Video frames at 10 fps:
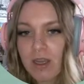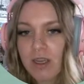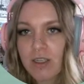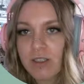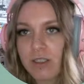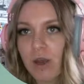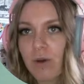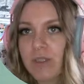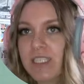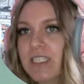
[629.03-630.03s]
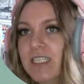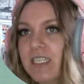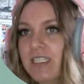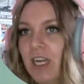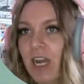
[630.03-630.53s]
So since he
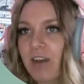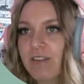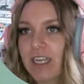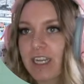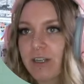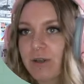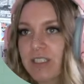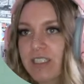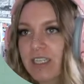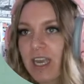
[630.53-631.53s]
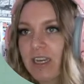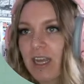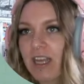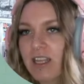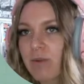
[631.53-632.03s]
does not have a diagnosis yet,
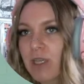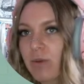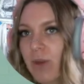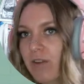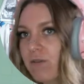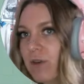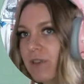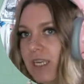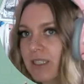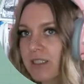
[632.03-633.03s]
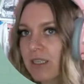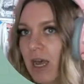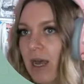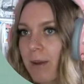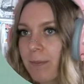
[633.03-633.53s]
I think we can wait a few days
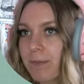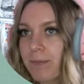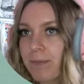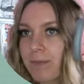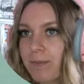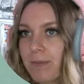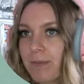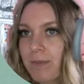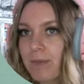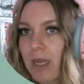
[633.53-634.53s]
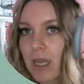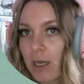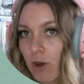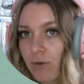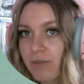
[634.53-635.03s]
and
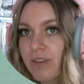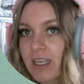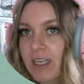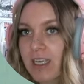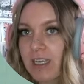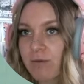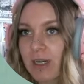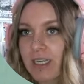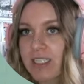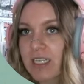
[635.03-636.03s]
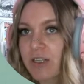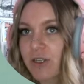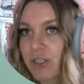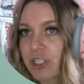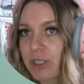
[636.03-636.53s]
hopefully run into
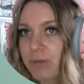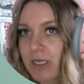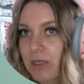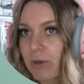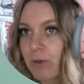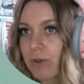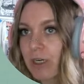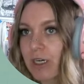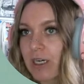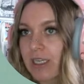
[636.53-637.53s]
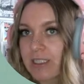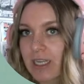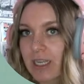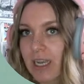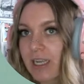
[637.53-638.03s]
either a GP or a
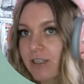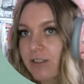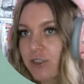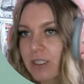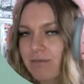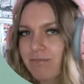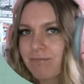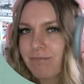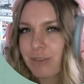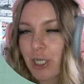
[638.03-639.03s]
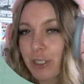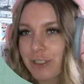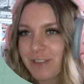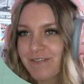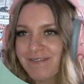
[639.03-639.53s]
psychiatry
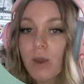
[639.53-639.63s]
doctor.